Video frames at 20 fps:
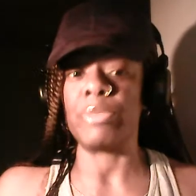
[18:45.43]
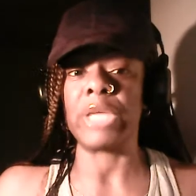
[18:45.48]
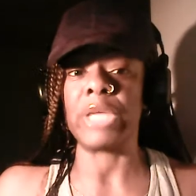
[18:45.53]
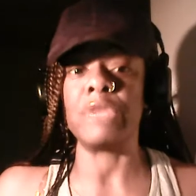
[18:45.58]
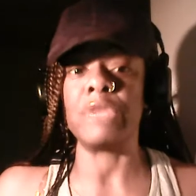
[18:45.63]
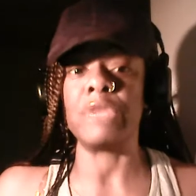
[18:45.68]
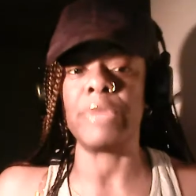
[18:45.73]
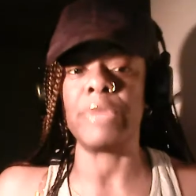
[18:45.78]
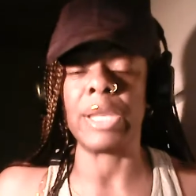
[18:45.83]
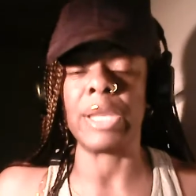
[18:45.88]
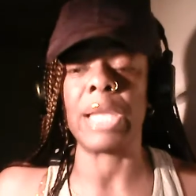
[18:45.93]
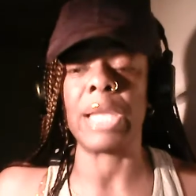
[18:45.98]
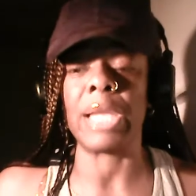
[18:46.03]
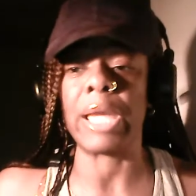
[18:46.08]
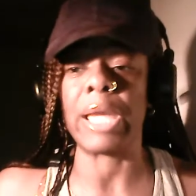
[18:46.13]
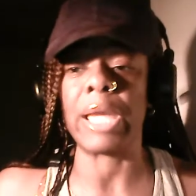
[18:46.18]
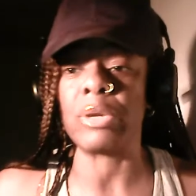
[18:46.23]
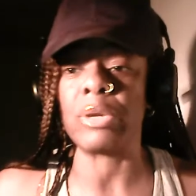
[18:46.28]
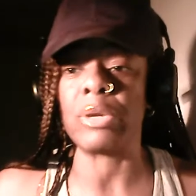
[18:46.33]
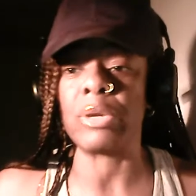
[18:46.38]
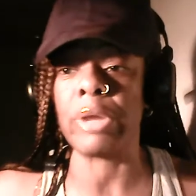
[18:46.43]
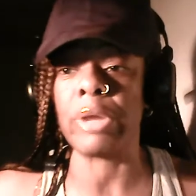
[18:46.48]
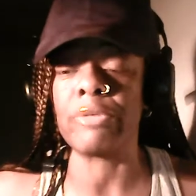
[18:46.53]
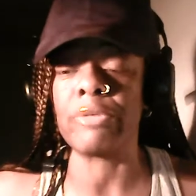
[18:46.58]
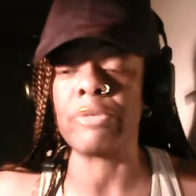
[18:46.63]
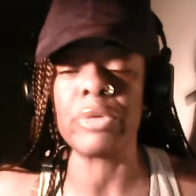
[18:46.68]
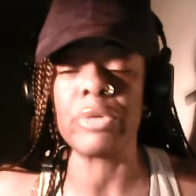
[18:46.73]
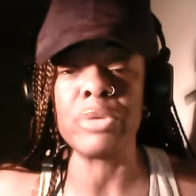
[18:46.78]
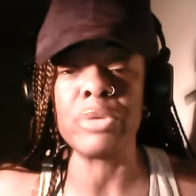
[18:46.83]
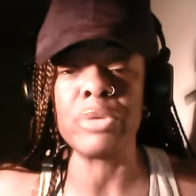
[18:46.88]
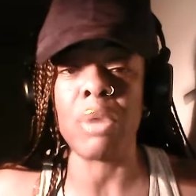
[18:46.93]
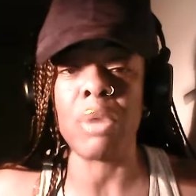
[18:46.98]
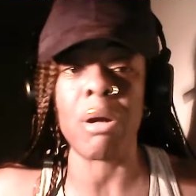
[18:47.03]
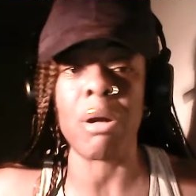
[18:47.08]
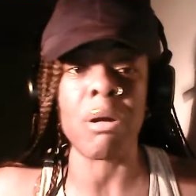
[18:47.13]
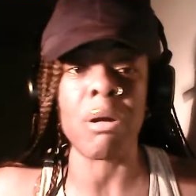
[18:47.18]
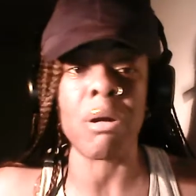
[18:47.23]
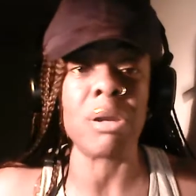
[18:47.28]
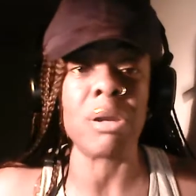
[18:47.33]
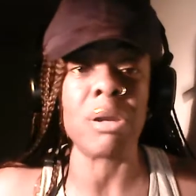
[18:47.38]
Thank you for that like, whoever you
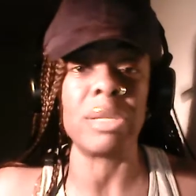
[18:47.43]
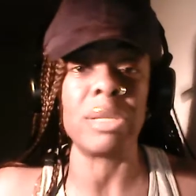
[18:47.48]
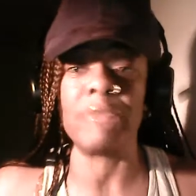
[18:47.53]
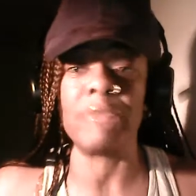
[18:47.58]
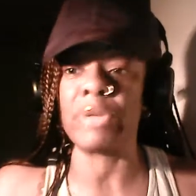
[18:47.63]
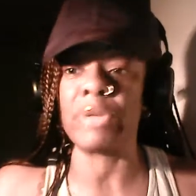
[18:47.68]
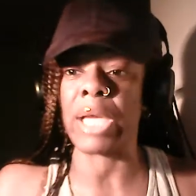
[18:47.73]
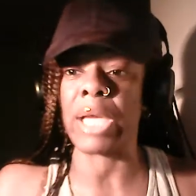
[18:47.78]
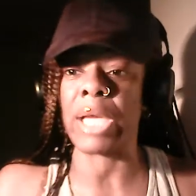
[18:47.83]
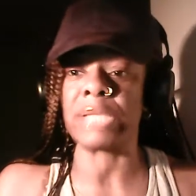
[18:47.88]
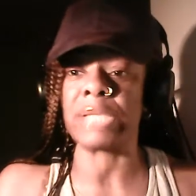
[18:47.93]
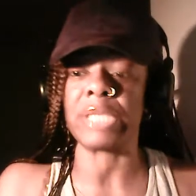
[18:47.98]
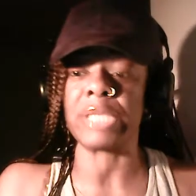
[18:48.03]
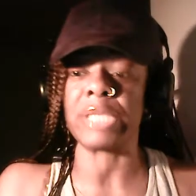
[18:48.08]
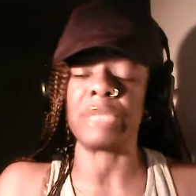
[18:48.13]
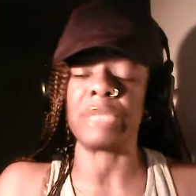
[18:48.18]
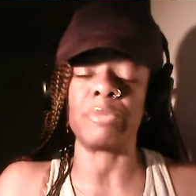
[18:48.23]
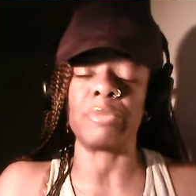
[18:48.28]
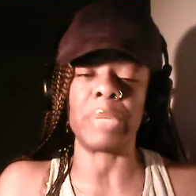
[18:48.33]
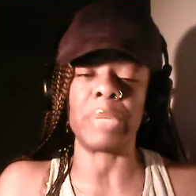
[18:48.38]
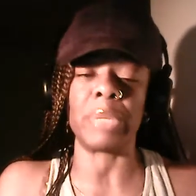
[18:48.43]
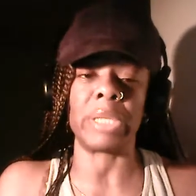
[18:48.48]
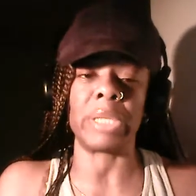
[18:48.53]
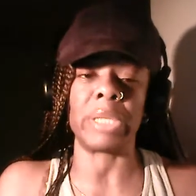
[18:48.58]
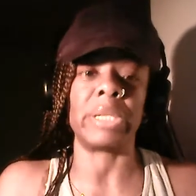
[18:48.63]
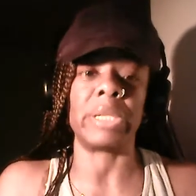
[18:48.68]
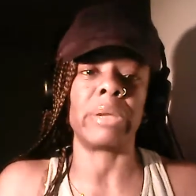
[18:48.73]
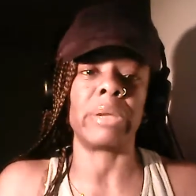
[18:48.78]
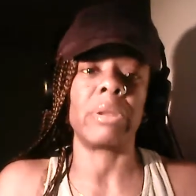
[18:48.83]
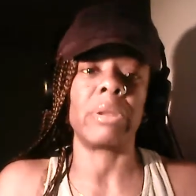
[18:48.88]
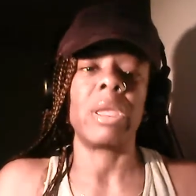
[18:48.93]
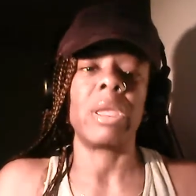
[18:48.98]
are. Love you guys. Thanks for being here.